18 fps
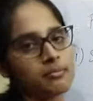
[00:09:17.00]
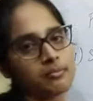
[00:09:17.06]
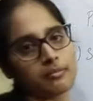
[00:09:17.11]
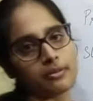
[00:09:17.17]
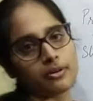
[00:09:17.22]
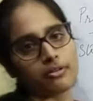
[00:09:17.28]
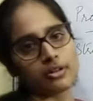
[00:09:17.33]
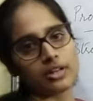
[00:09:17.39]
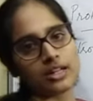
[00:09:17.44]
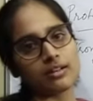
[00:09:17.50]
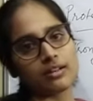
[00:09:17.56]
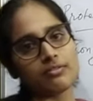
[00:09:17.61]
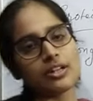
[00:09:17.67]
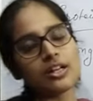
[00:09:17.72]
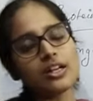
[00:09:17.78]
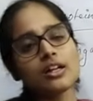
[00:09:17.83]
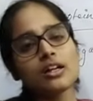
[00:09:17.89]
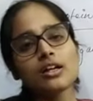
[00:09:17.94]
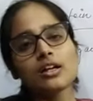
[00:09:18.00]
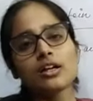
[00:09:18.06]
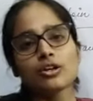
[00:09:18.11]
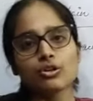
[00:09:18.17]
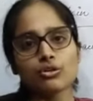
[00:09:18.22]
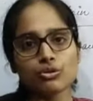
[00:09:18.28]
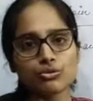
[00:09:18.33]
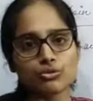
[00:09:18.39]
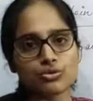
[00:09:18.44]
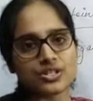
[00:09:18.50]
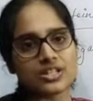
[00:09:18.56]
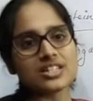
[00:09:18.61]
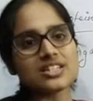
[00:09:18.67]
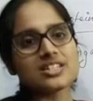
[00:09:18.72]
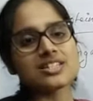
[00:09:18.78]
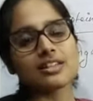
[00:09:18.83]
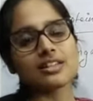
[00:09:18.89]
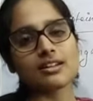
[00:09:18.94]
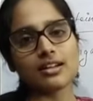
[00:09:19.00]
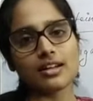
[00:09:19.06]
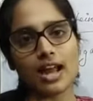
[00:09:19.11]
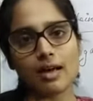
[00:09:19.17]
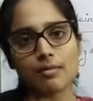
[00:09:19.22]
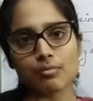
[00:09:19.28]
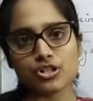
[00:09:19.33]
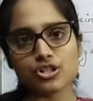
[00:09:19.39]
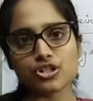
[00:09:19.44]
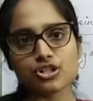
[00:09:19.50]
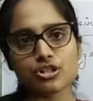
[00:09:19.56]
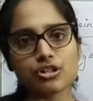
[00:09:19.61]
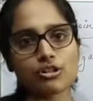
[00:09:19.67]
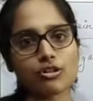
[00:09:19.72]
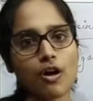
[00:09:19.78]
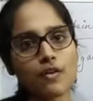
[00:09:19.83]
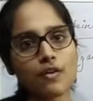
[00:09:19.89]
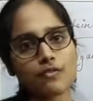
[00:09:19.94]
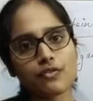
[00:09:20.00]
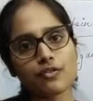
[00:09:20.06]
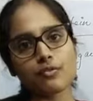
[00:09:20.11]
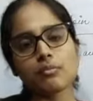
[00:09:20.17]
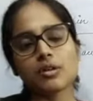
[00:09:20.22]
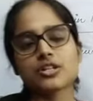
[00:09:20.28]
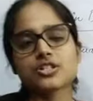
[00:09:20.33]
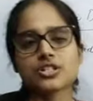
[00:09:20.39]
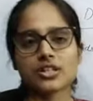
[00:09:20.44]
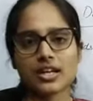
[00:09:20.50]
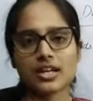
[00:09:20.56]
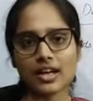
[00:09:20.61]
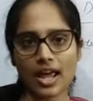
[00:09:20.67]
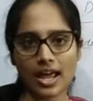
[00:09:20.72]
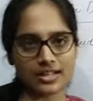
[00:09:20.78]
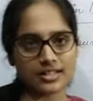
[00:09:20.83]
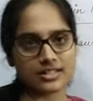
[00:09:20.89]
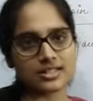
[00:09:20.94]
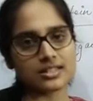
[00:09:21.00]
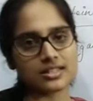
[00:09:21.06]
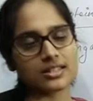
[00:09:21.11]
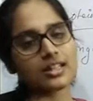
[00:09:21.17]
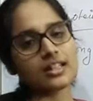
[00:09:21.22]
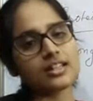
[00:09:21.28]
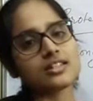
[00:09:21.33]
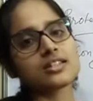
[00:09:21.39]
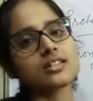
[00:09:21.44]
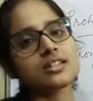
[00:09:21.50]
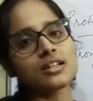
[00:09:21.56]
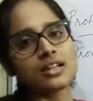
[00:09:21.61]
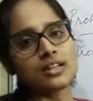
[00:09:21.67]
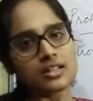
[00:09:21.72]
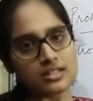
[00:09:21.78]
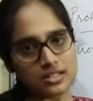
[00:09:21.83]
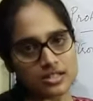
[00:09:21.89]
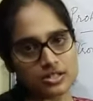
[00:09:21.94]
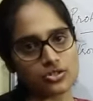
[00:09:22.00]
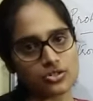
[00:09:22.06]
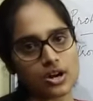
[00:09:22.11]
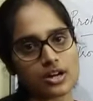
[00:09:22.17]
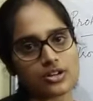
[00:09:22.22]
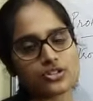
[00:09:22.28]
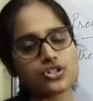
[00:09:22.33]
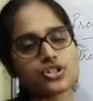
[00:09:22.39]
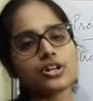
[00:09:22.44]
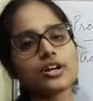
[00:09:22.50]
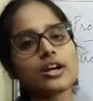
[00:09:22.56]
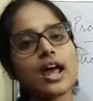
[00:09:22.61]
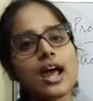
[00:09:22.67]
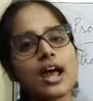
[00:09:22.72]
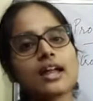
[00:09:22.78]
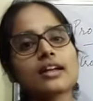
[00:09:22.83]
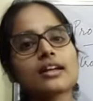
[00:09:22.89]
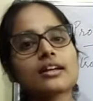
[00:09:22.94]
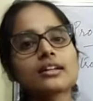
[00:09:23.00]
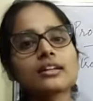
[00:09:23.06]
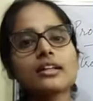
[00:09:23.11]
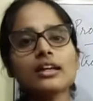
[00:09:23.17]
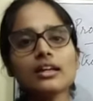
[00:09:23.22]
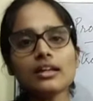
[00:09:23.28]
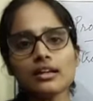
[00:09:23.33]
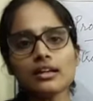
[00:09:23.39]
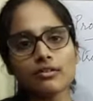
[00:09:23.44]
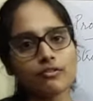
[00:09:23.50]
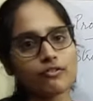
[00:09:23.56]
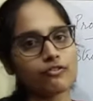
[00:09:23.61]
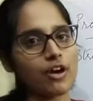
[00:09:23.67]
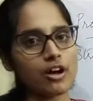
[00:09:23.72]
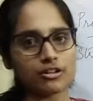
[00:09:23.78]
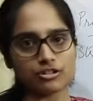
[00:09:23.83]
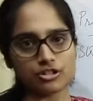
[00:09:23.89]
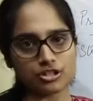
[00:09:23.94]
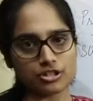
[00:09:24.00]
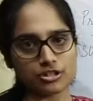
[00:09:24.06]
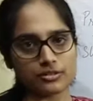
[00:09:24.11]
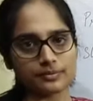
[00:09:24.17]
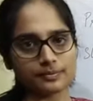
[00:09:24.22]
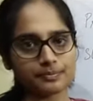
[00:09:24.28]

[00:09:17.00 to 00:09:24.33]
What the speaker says: protein will lose its three-dimensional conformation, and hence the structure and the function.